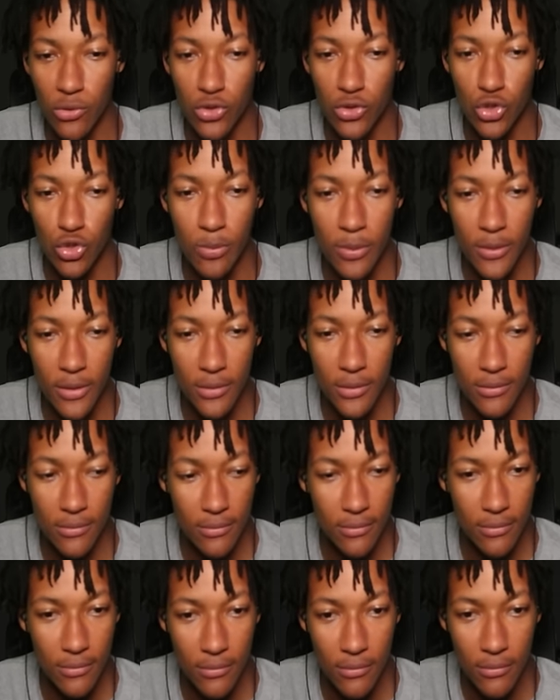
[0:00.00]
stupid.
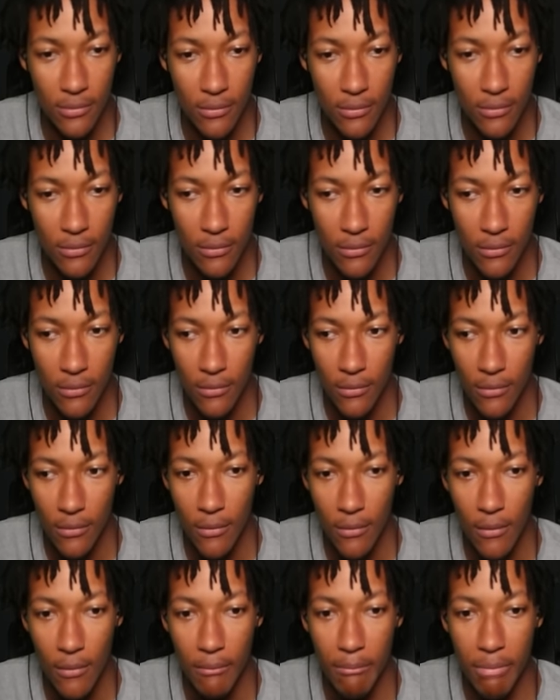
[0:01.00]

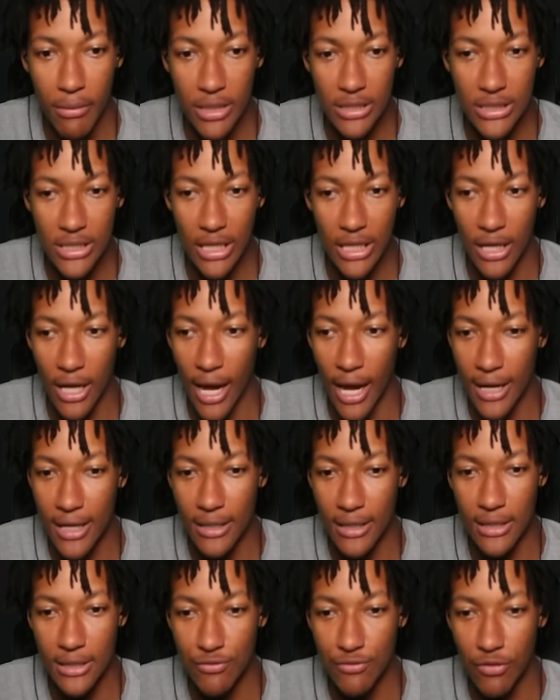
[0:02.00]
But it's like I
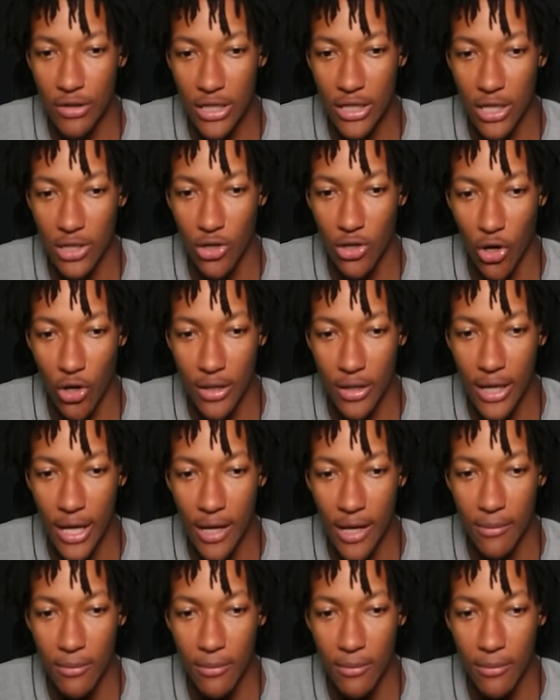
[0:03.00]
it's really a dark game